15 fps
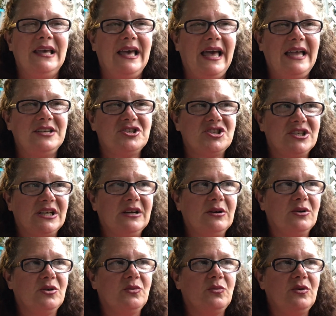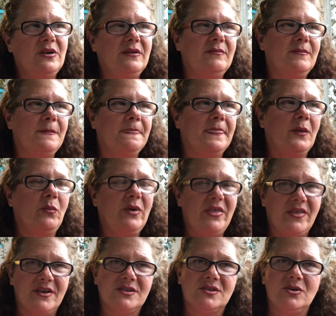and share with us,